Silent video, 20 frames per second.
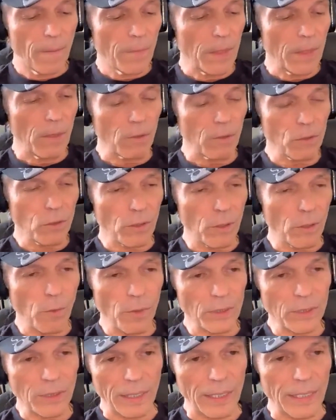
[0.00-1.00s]
you know, so it
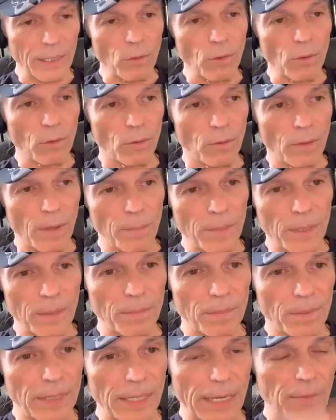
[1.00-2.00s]
wasn't like, oh, I
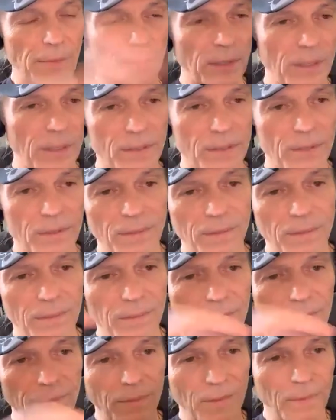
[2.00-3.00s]
mean, David's,
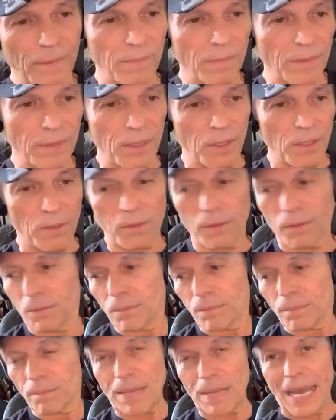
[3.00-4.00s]
you
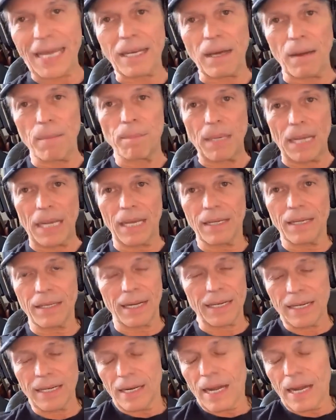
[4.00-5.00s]
know, backup band.
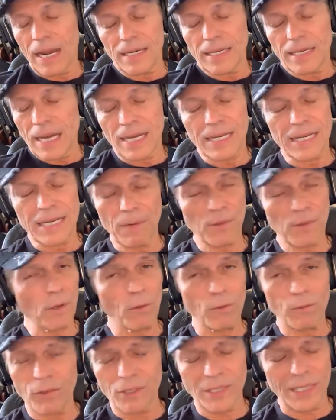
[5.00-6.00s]
I never
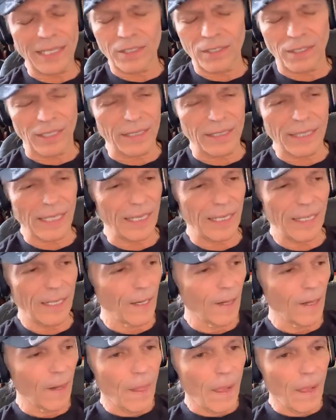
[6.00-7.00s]
go on stage like that.
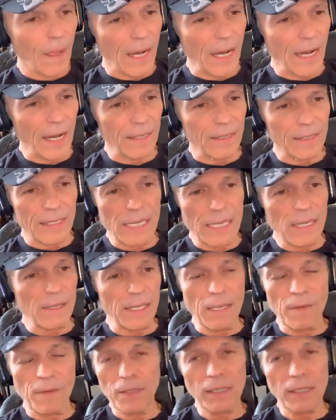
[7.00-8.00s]

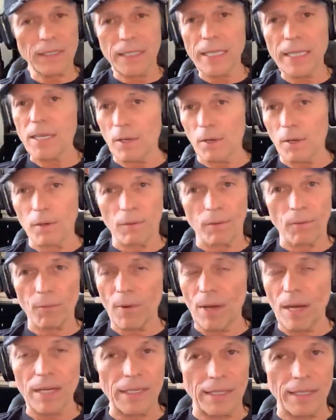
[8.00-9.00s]
Even Dio,
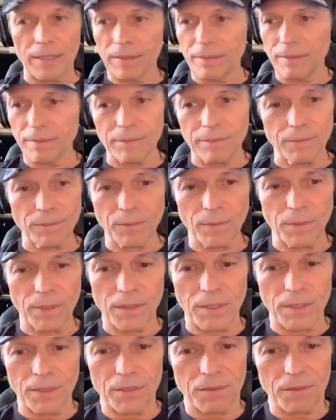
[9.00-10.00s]
Ronnie,
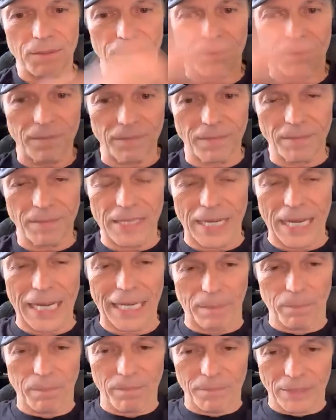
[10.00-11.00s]
with his
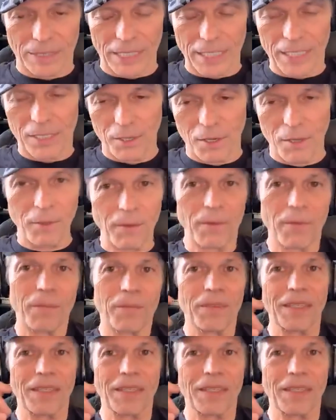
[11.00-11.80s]
name, Dio,